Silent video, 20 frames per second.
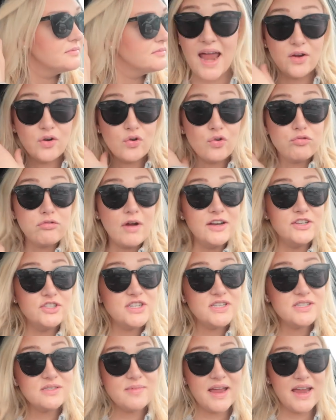there. It
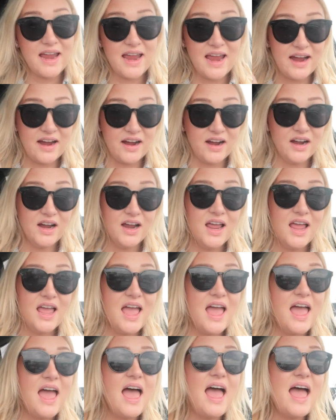crunches my hair,
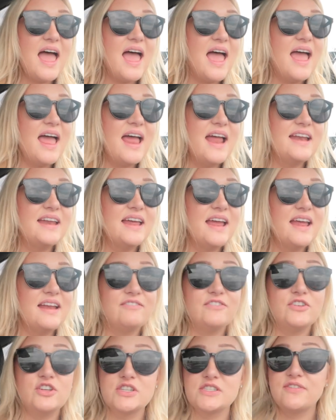and it
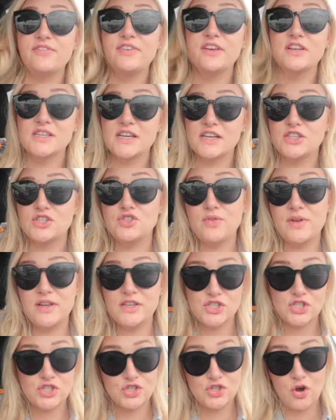just feels like it's doing
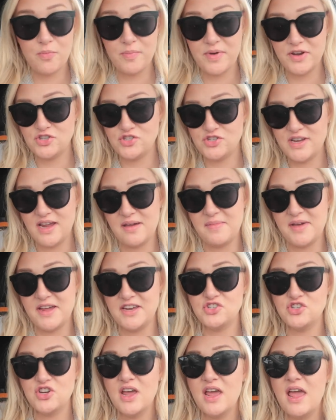so much
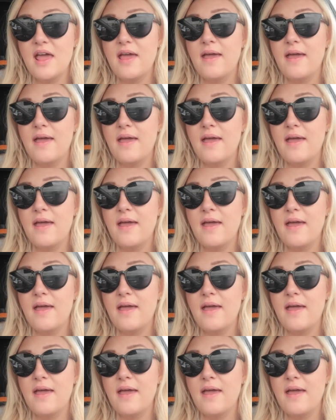damage.